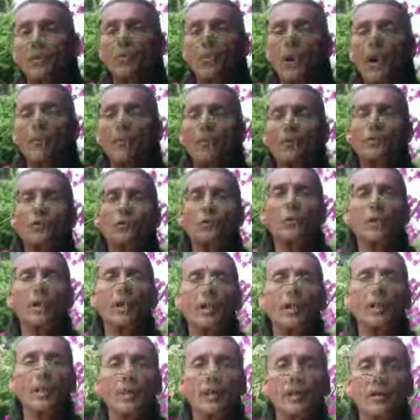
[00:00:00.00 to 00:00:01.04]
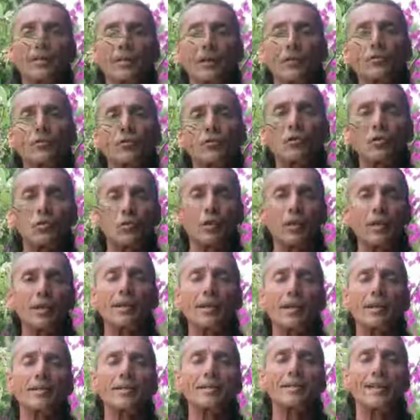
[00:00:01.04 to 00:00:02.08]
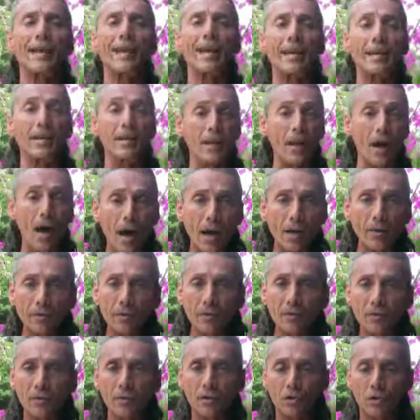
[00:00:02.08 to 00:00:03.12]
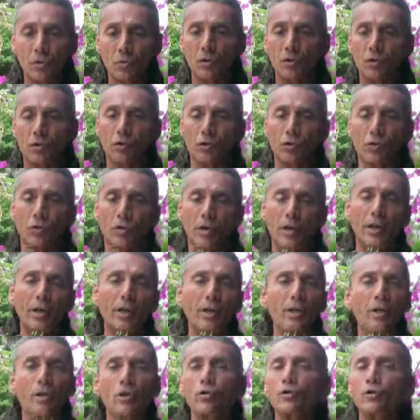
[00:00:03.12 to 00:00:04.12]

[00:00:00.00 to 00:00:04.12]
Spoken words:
the pepper tree is a tree that's a non-deciduous tree,